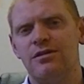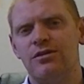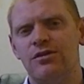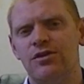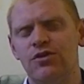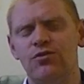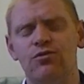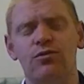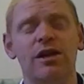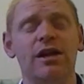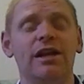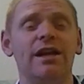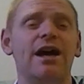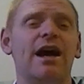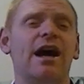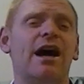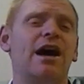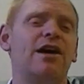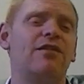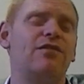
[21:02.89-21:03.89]
You really
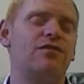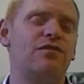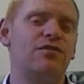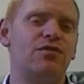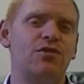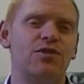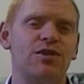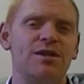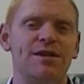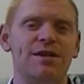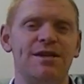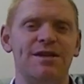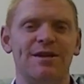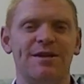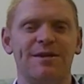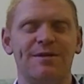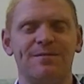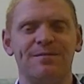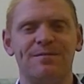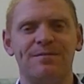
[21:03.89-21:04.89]
are free.
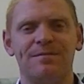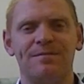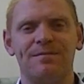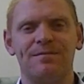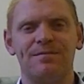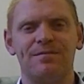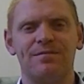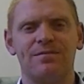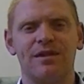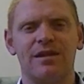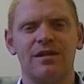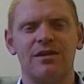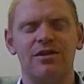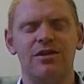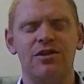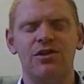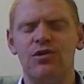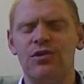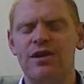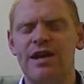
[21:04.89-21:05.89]

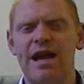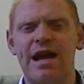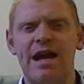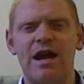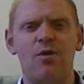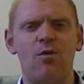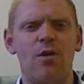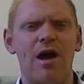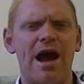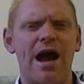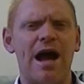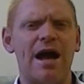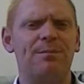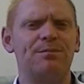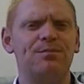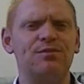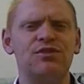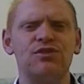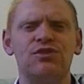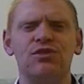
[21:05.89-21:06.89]
You're now
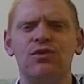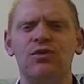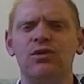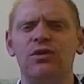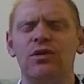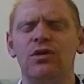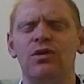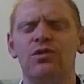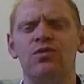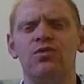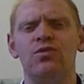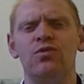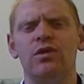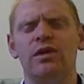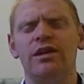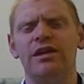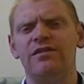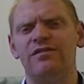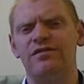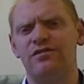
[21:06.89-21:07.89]

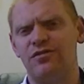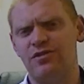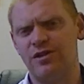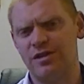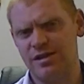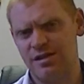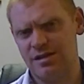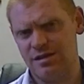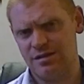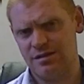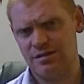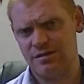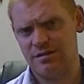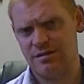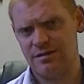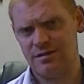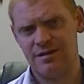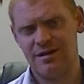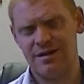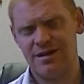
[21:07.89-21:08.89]
absolutely free.
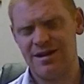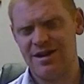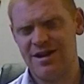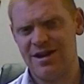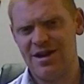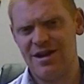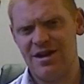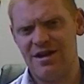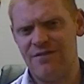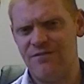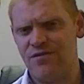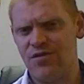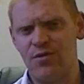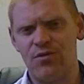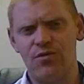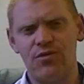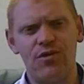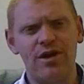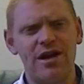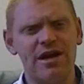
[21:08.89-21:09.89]
And for the
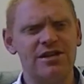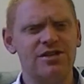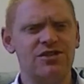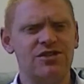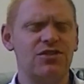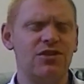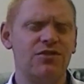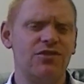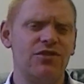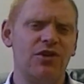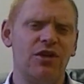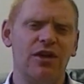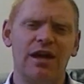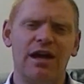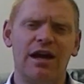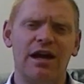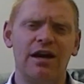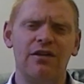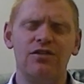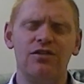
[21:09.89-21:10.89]
rest of your
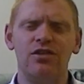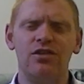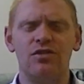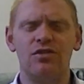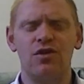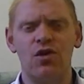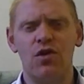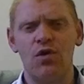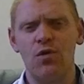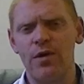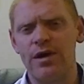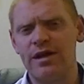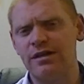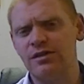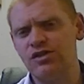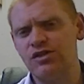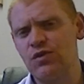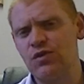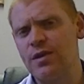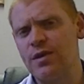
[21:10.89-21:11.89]
life, you're going
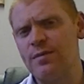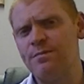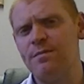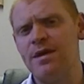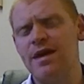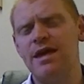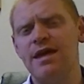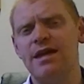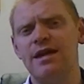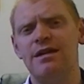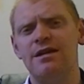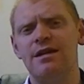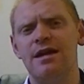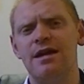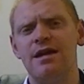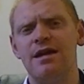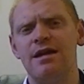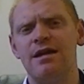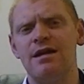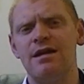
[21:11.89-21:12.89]
to remain
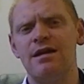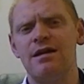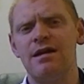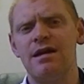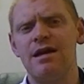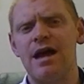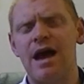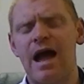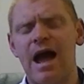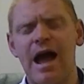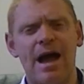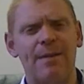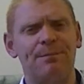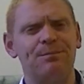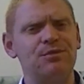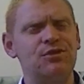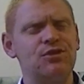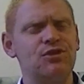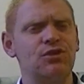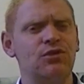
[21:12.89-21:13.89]

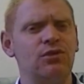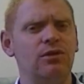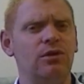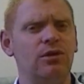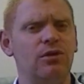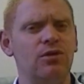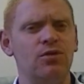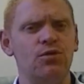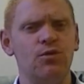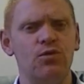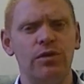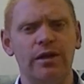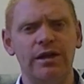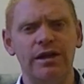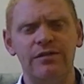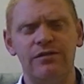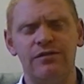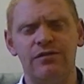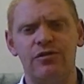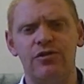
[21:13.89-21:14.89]
absolutely
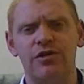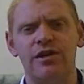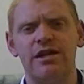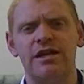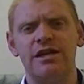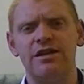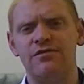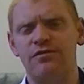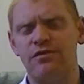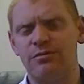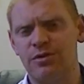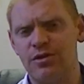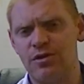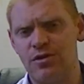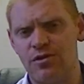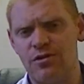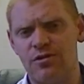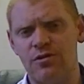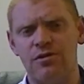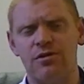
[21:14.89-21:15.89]
free from
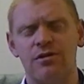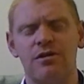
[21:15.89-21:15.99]
coke.